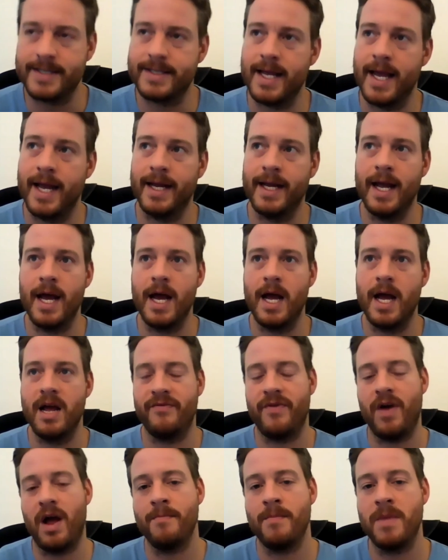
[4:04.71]
like
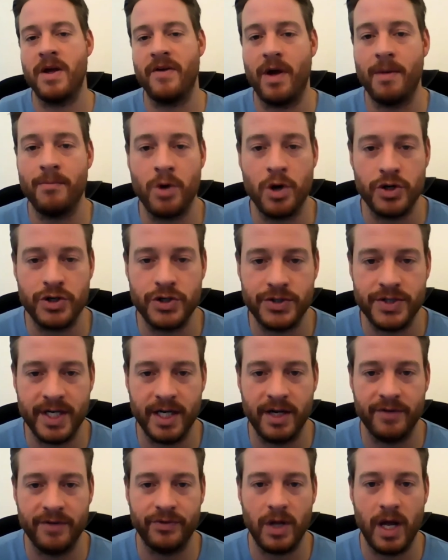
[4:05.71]
if I'm purchasing
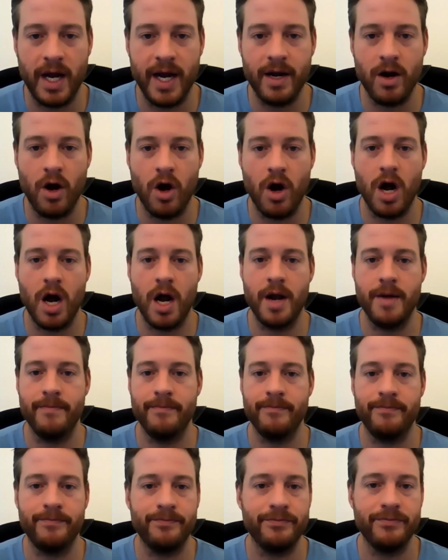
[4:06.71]
a flight on